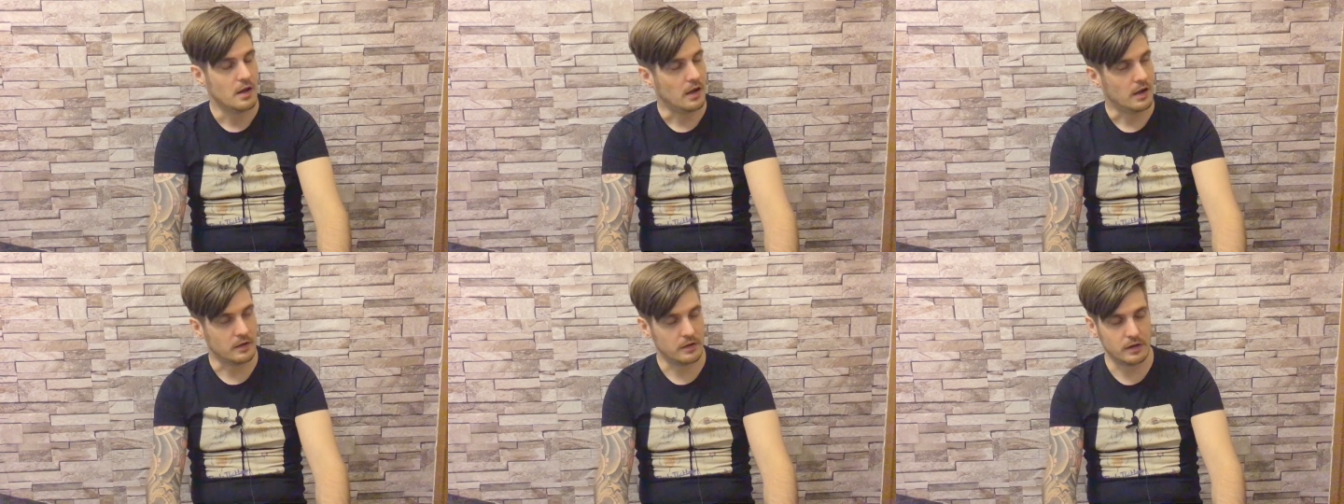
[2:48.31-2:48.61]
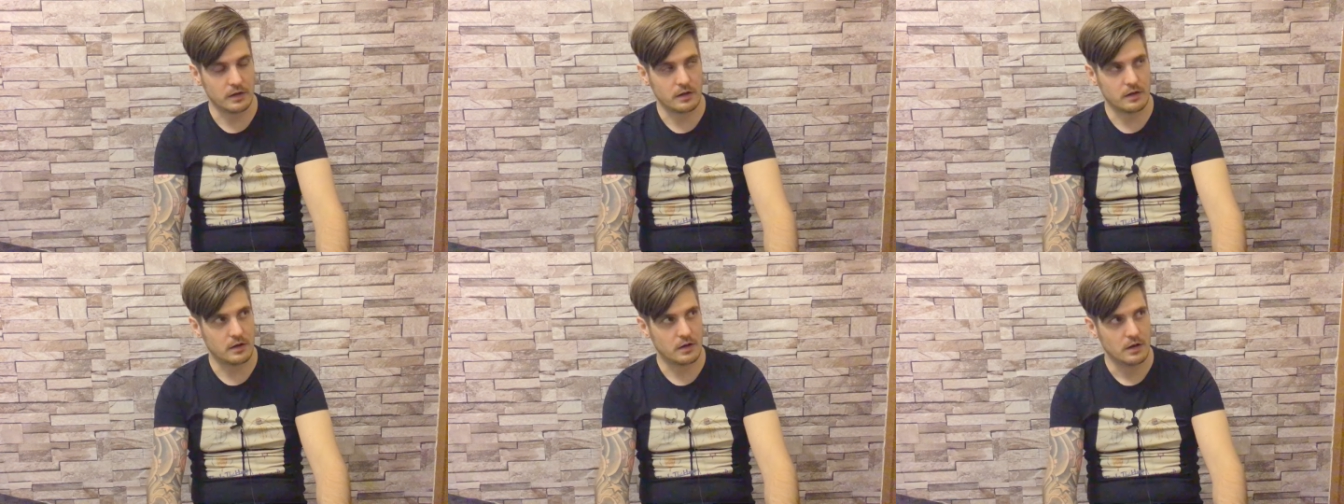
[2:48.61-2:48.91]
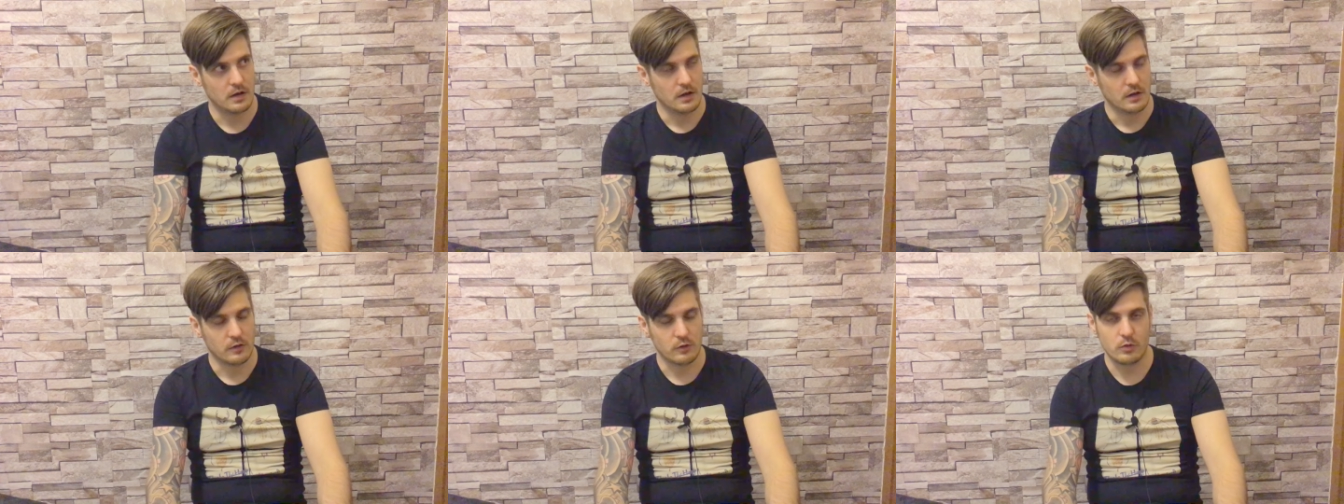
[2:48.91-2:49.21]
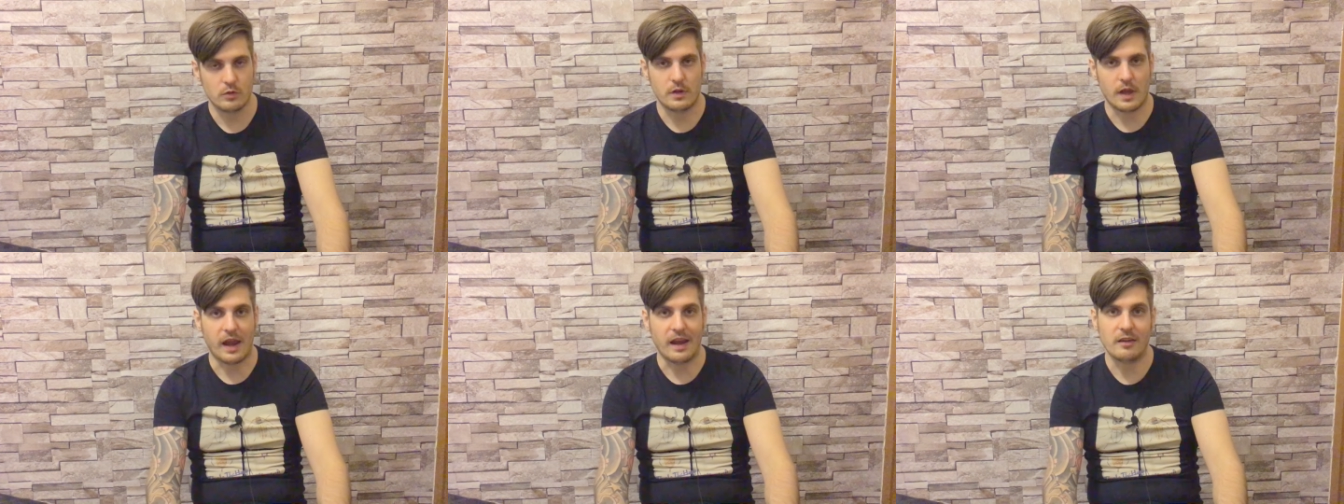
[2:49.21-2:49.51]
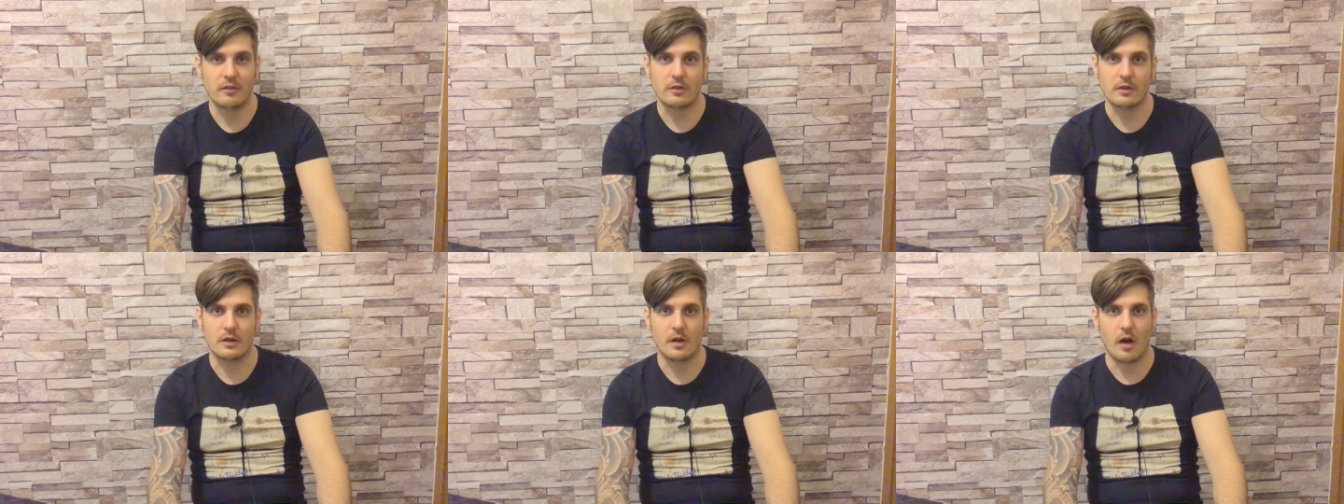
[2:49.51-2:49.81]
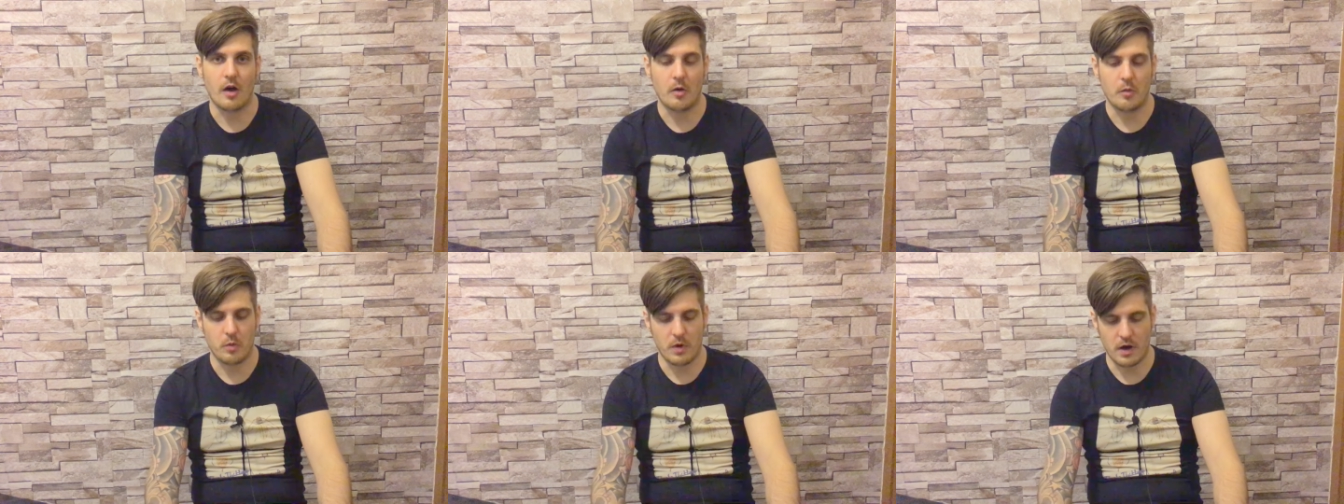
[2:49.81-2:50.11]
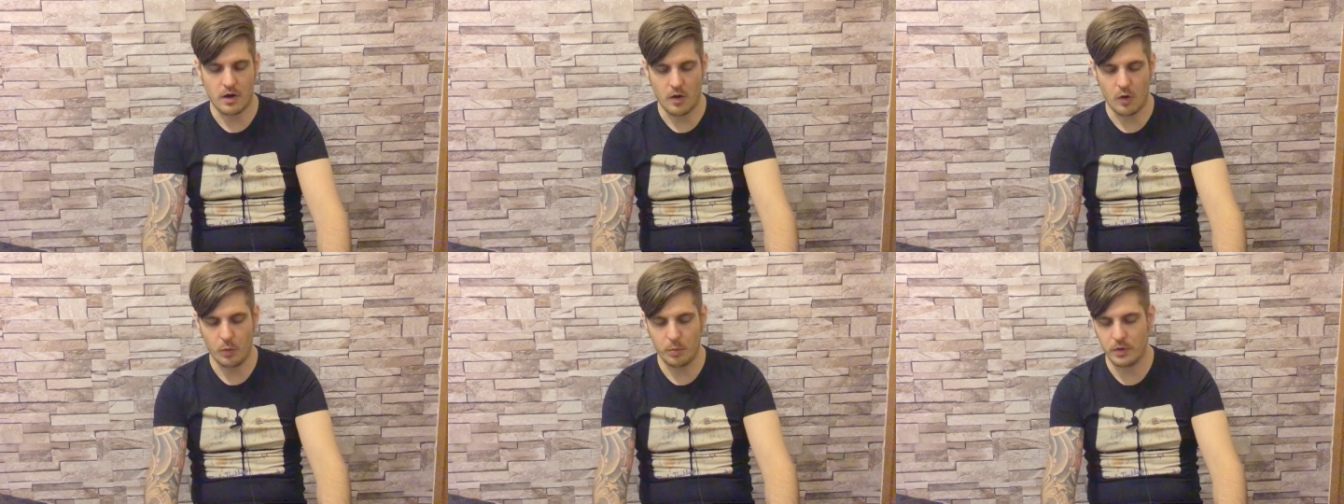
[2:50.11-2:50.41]
I think two days ago,
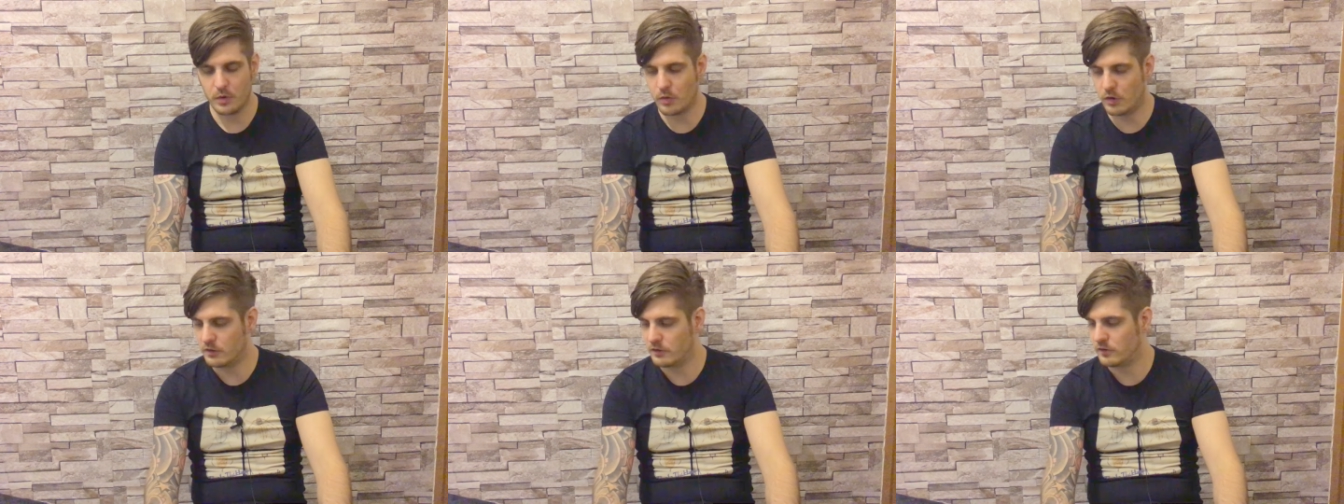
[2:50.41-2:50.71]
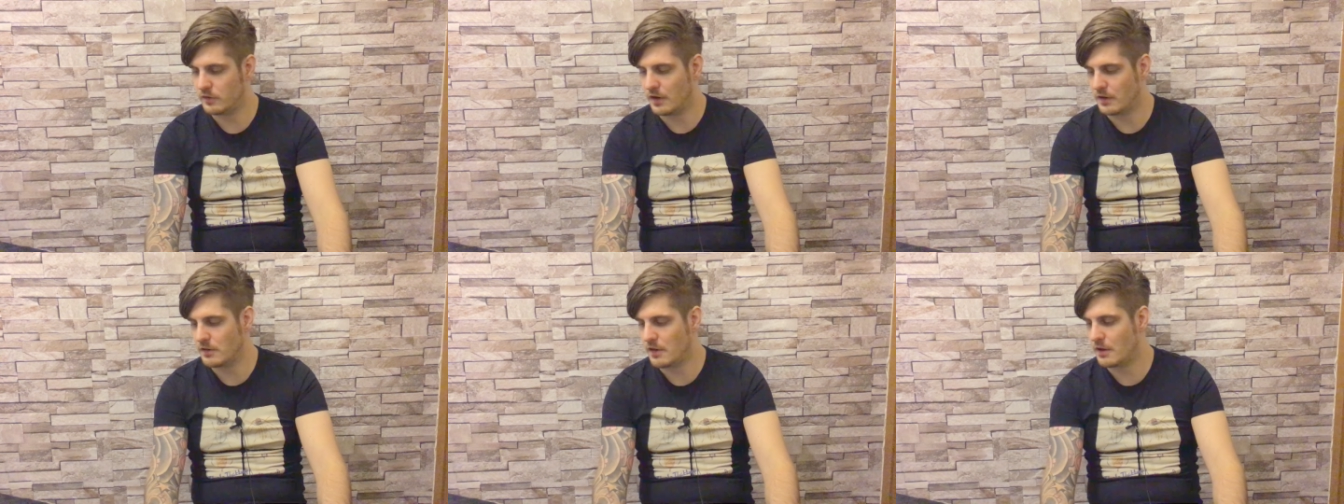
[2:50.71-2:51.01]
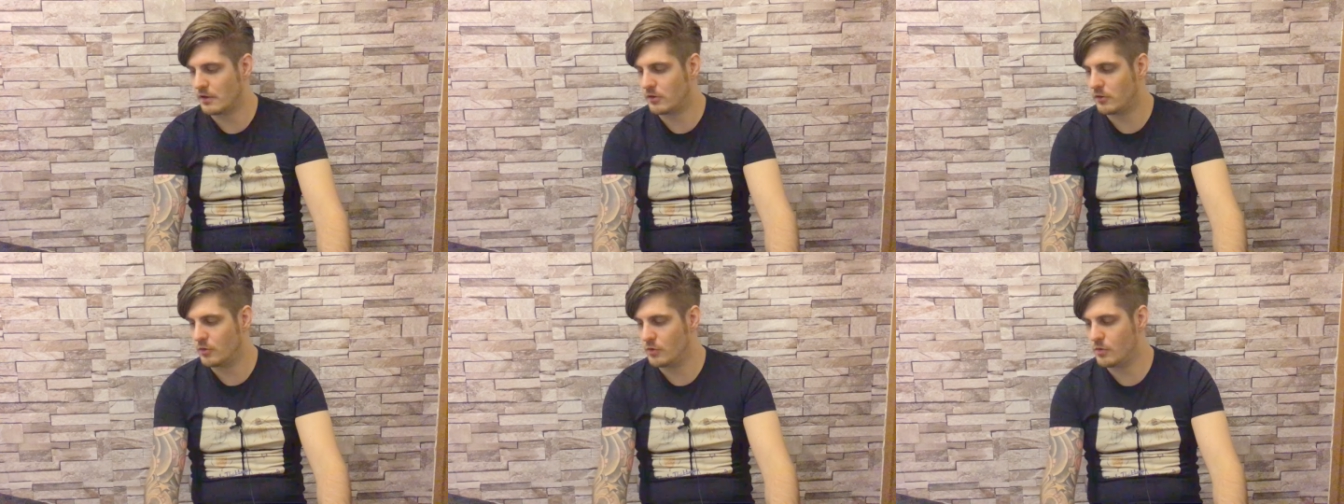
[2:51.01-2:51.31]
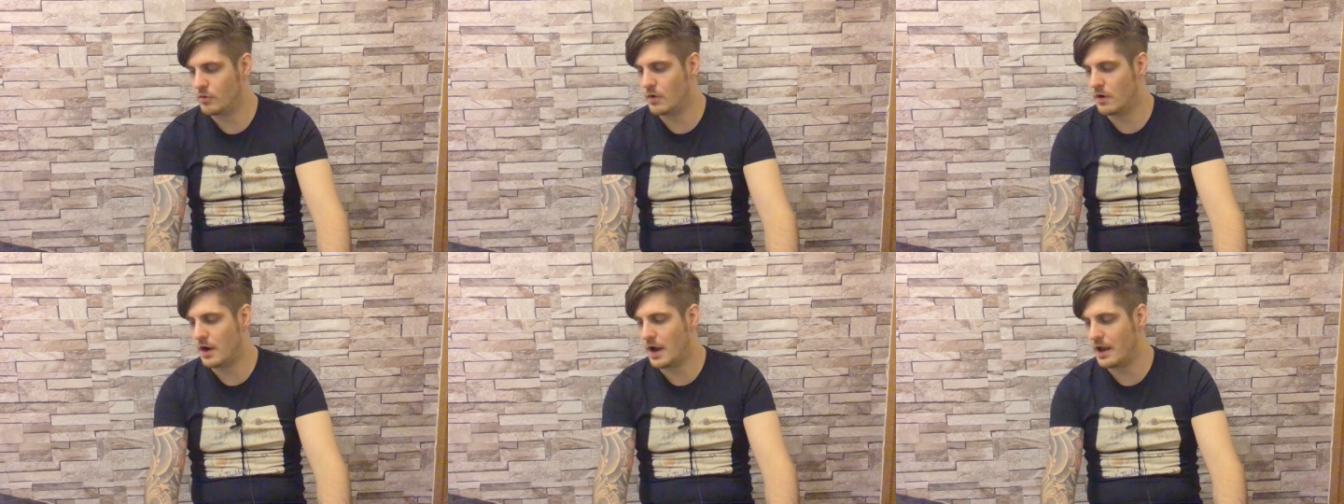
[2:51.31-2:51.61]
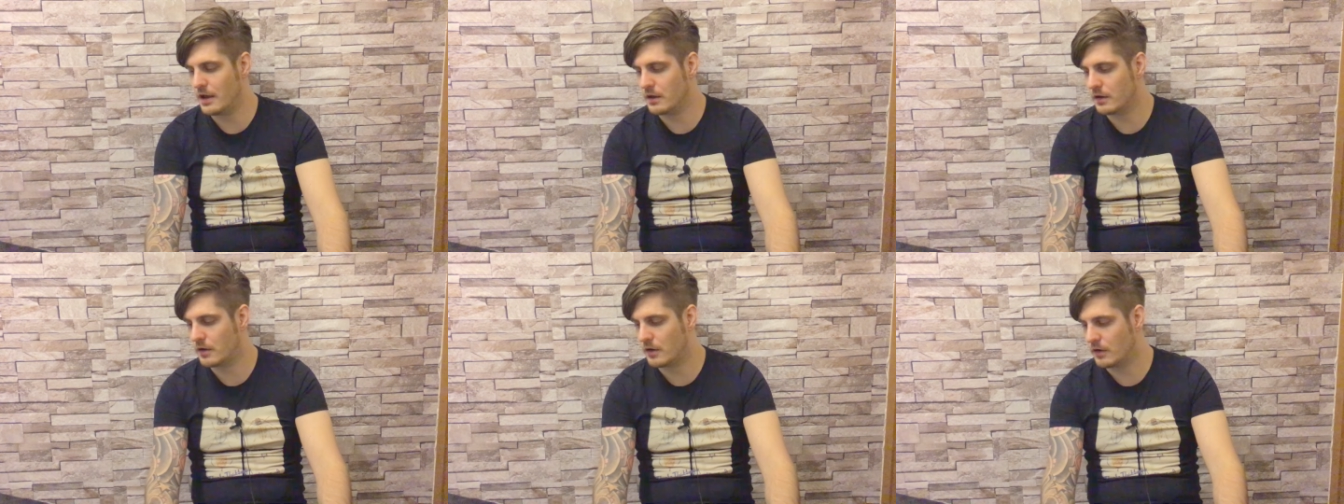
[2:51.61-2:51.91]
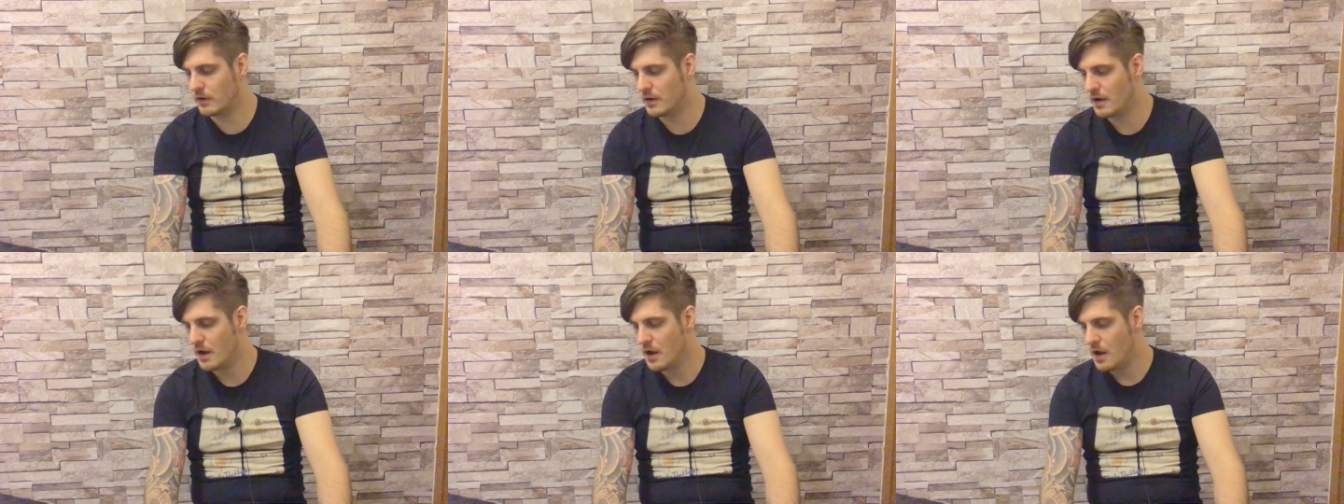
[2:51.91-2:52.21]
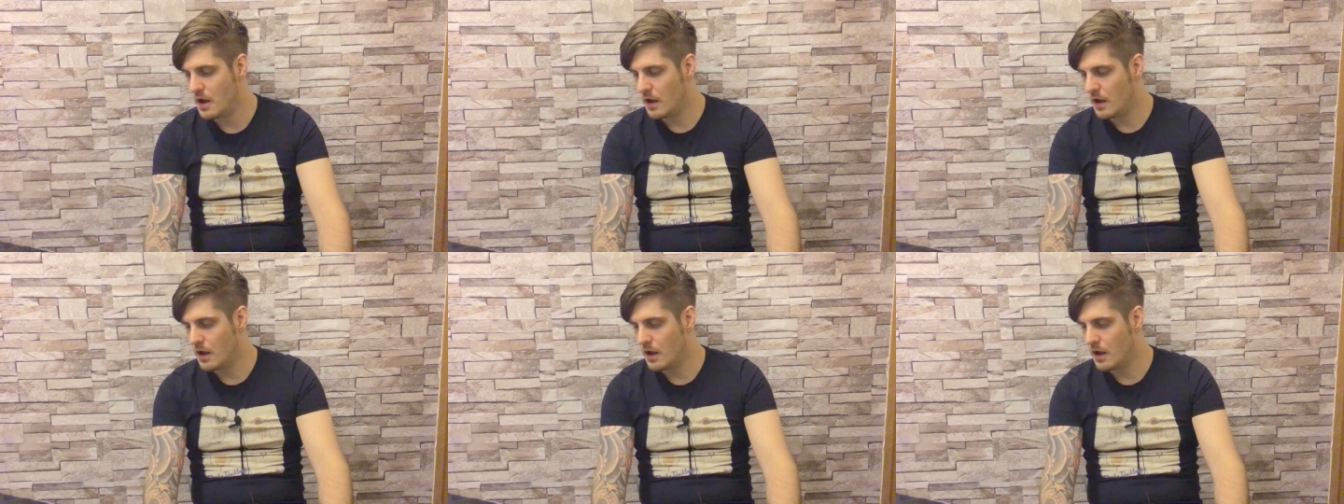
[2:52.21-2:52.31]
where Obi Wan said that to uh, Anakin